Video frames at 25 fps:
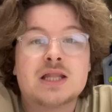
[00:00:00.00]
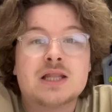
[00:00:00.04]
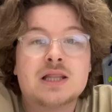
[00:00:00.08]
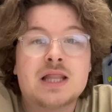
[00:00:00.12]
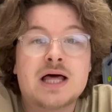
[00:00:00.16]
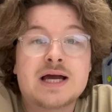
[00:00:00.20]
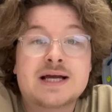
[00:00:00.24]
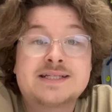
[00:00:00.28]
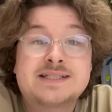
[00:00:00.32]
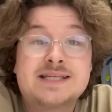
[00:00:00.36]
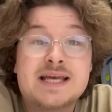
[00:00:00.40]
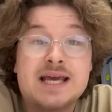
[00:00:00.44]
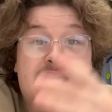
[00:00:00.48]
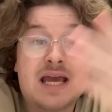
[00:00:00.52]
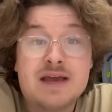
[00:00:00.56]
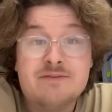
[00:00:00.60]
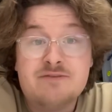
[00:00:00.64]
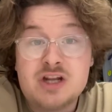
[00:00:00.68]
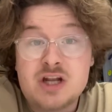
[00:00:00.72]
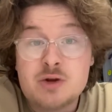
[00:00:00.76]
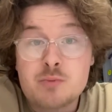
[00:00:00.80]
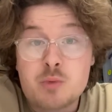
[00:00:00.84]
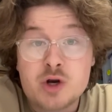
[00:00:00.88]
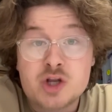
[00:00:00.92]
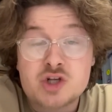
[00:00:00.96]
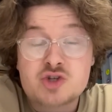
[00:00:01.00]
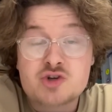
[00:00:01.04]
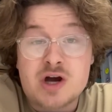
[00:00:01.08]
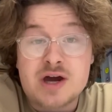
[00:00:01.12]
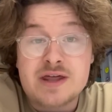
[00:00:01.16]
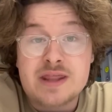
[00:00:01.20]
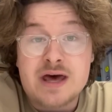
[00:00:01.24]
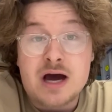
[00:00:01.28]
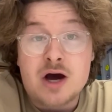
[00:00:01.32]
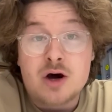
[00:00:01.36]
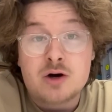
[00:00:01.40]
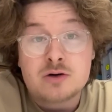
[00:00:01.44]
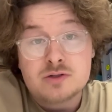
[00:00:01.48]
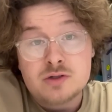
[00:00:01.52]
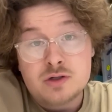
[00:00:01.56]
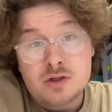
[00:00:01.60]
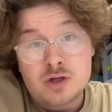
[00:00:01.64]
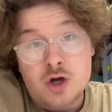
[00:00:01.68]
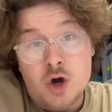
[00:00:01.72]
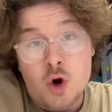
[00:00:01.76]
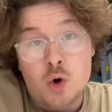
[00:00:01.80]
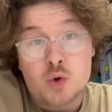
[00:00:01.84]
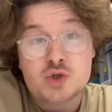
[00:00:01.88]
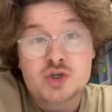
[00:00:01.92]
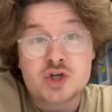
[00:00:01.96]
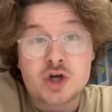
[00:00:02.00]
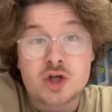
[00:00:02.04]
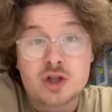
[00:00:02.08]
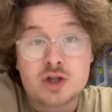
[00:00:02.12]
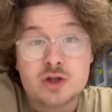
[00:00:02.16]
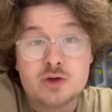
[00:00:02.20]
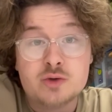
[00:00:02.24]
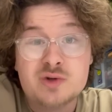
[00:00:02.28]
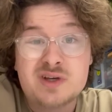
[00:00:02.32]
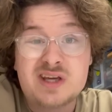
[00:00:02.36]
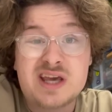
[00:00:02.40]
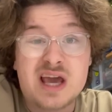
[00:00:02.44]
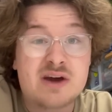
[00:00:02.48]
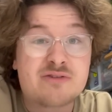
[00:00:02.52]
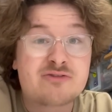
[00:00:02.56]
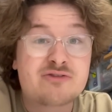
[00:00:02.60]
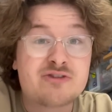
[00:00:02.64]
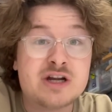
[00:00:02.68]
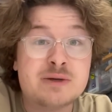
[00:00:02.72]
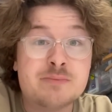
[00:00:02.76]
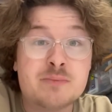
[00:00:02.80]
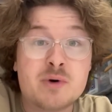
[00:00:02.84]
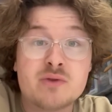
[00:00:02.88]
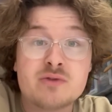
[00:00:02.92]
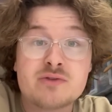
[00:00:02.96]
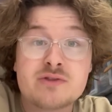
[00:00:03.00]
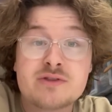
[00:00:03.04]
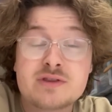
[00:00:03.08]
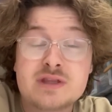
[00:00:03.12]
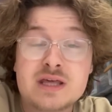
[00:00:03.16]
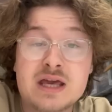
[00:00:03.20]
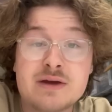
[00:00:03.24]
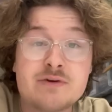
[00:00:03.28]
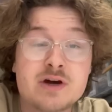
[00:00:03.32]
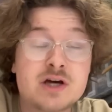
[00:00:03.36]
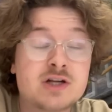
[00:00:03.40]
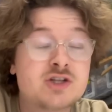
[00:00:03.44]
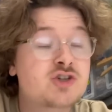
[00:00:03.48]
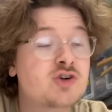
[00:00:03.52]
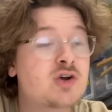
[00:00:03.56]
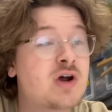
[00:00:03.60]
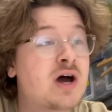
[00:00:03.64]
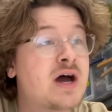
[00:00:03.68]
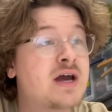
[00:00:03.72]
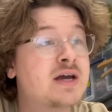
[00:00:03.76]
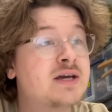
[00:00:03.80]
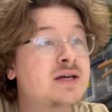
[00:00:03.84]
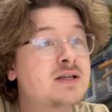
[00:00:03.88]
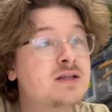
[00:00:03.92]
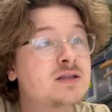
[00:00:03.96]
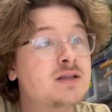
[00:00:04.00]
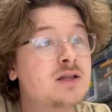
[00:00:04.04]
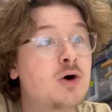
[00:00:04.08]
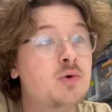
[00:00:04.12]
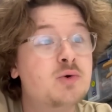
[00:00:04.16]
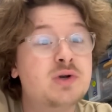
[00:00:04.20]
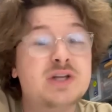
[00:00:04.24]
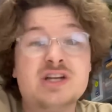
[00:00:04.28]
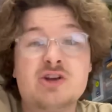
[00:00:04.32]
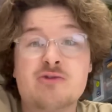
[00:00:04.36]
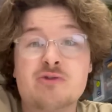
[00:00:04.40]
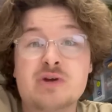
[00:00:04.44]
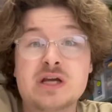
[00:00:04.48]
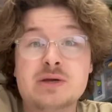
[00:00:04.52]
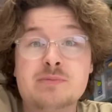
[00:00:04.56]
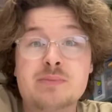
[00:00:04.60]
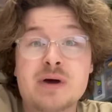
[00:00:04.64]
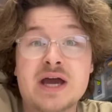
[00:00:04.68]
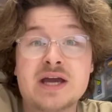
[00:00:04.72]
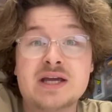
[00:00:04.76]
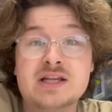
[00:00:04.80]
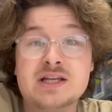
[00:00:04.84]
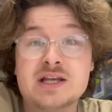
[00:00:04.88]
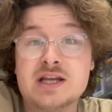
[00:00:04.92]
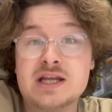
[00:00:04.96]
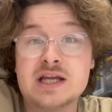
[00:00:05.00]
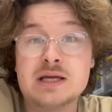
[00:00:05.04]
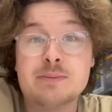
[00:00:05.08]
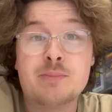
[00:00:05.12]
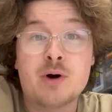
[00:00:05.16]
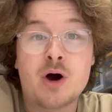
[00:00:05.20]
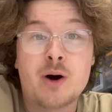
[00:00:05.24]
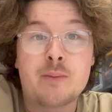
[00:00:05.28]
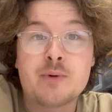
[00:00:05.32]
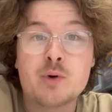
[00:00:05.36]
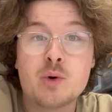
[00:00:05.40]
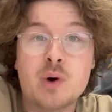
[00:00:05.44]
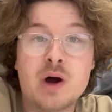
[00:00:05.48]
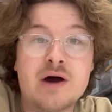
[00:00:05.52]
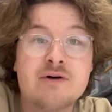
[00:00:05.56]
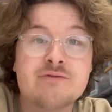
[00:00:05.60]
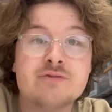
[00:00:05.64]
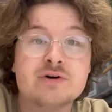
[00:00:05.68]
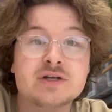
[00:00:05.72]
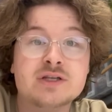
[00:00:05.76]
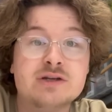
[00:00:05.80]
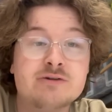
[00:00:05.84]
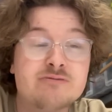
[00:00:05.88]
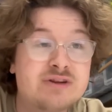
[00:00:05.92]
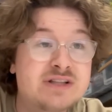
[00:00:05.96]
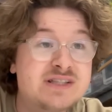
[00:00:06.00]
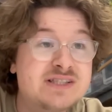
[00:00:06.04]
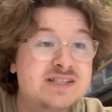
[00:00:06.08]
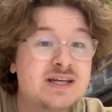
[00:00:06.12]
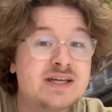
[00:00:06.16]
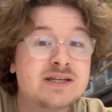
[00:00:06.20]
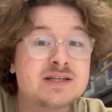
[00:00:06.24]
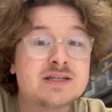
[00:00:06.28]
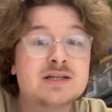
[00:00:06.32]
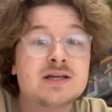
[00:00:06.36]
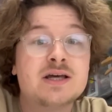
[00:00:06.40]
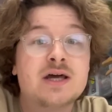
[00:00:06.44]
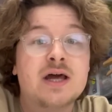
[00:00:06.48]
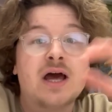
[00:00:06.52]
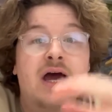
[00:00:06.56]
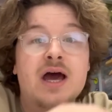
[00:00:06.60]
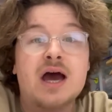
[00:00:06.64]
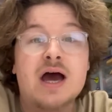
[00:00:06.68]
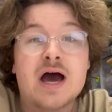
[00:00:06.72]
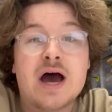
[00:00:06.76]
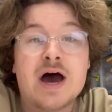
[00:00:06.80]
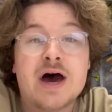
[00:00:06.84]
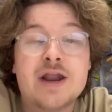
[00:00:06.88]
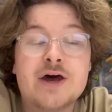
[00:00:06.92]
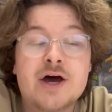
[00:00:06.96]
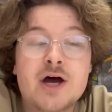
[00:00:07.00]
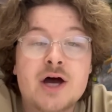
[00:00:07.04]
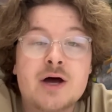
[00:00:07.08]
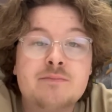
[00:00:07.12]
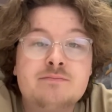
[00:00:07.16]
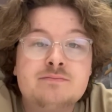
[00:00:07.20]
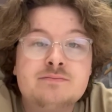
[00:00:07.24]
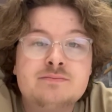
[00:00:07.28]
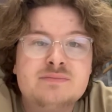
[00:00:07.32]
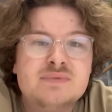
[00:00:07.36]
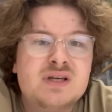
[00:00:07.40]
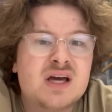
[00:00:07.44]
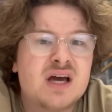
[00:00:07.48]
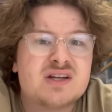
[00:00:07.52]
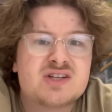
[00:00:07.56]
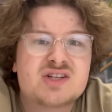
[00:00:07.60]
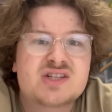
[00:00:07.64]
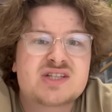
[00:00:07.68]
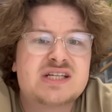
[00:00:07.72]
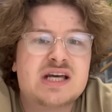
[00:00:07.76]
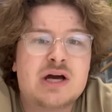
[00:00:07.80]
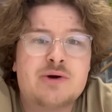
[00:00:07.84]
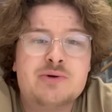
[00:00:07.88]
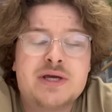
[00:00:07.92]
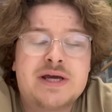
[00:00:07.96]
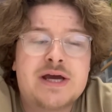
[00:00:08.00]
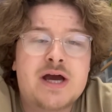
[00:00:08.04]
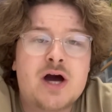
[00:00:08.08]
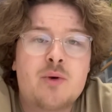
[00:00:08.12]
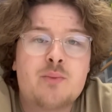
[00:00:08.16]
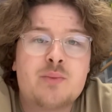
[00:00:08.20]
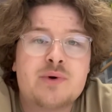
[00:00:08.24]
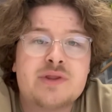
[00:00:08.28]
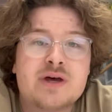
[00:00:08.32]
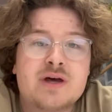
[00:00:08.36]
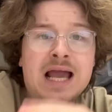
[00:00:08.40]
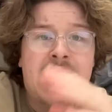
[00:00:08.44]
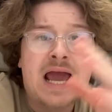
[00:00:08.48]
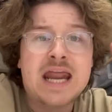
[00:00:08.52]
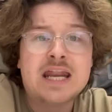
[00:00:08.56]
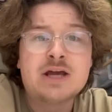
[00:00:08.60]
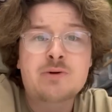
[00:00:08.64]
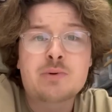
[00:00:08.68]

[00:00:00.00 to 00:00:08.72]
Like I say, if you did want to try that out, code Jon Luc, get a free month, give it a try, load in your eBay and your Depop or whatever, your Vinted, and yeah, just see how you get on with it. Any